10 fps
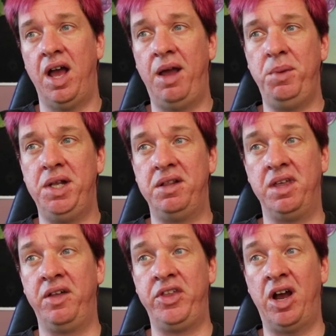I mean,
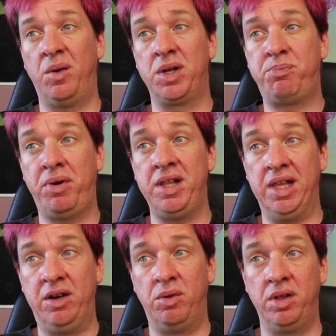the, the artwork's pretty
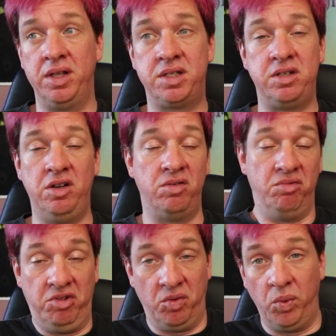literal. It's
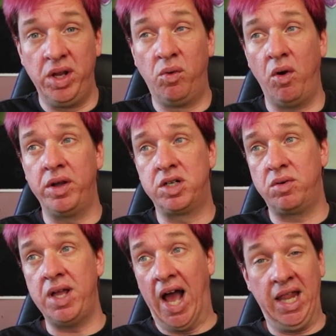you're you're regrowing a tree.